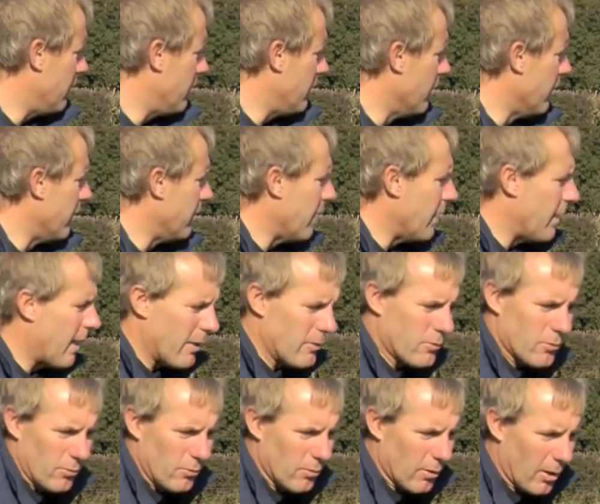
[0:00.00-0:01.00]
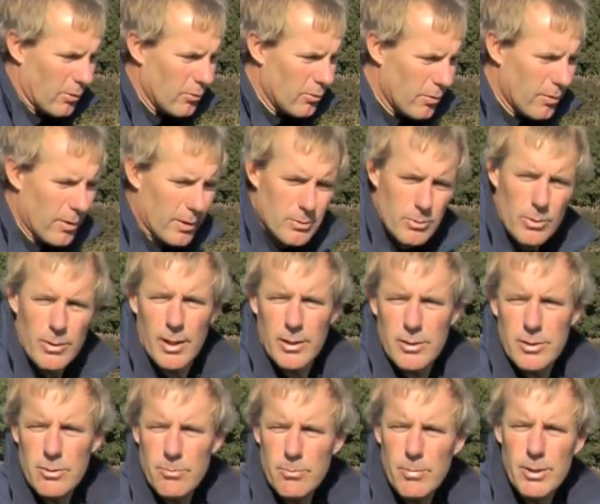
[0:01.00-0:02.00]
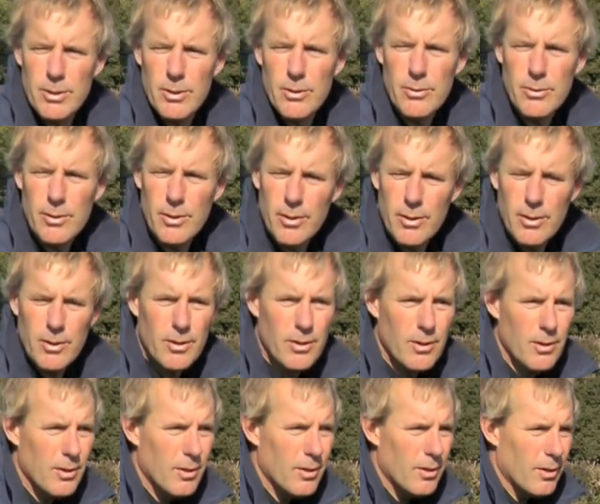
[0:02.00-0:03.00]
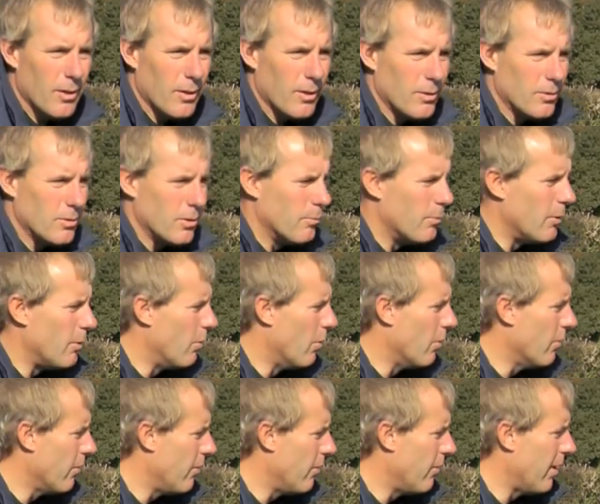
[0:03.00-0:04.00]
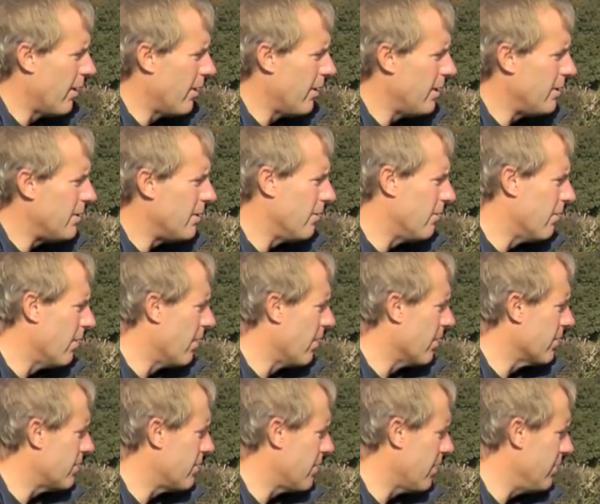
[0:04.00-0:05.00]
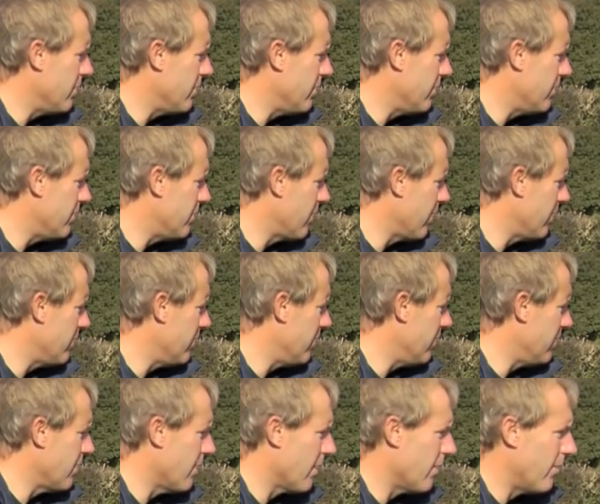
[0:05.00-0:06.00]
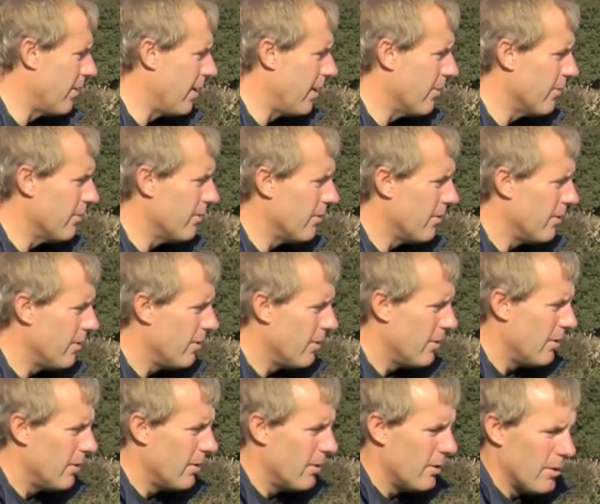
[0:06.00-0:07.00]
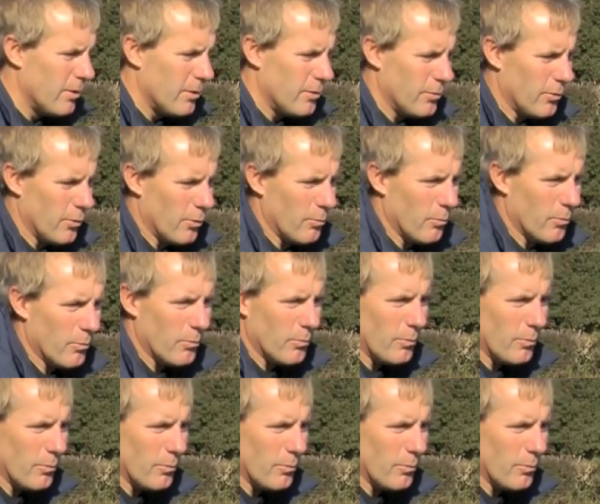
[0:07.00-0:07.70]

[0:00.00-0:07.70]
during their natural growth, that's what they should be doing. They should be wandering around, eating grass, chasing, chasing each other around, doing,